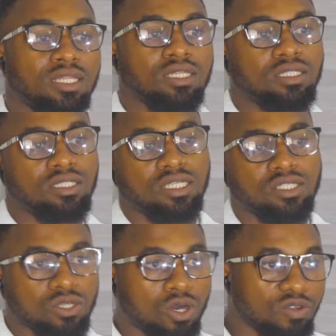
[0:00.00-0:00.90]
the
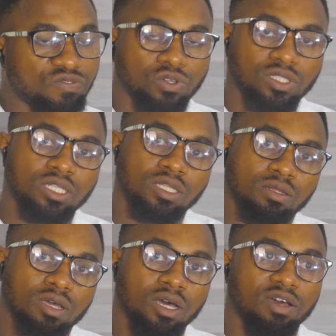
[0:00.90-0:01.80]
discomforting
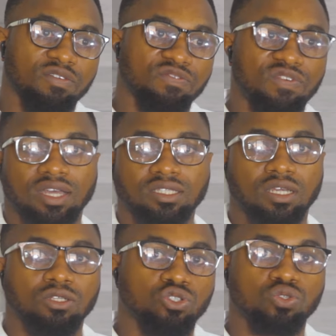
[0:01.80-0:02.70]
facts
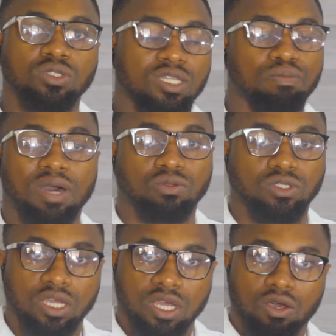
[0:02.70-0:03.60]
and truths about
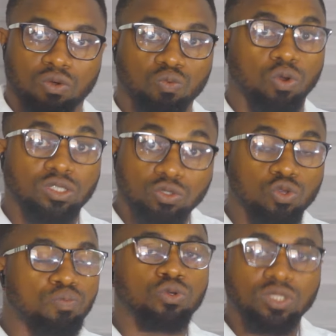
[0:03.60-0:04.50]
what you
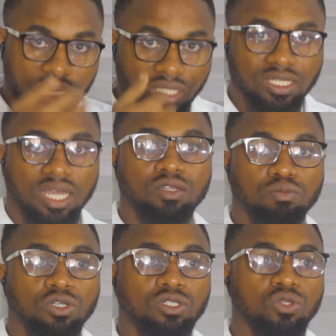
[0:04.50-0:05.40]
put inside the
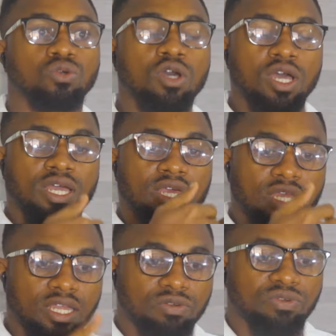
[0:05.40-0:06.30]
body. So
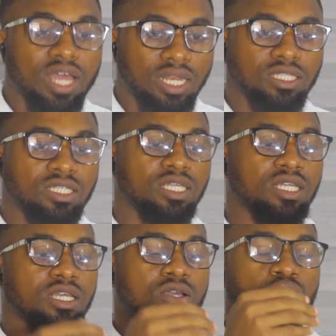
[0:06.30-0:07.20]
in reality,
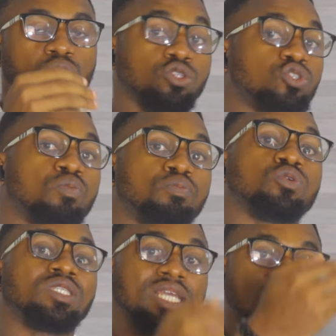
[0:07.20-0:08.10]
what you put
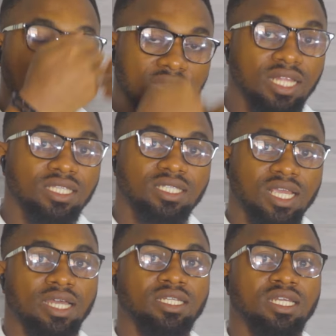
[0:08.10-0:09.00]

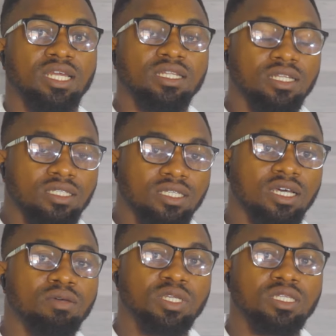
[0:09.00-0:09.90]
inside
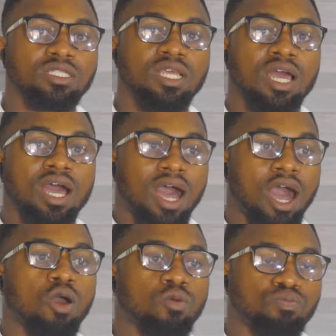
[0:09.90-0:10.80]
determines
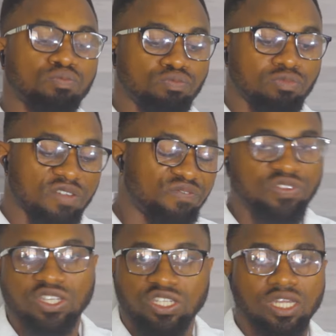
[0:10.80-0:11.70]
how
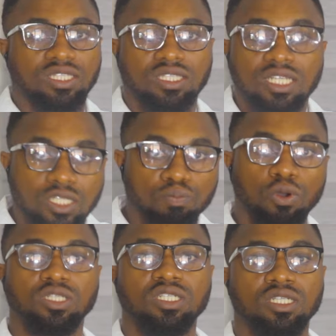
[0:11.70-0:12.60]
efficient this
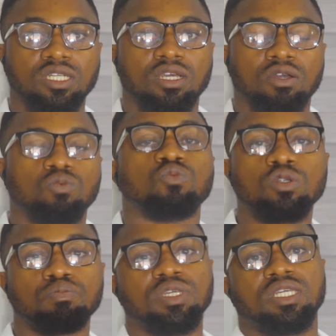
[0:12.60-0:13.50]
body
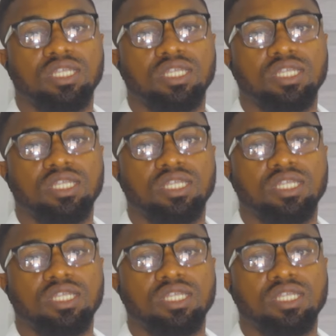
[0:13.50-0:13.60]
would be.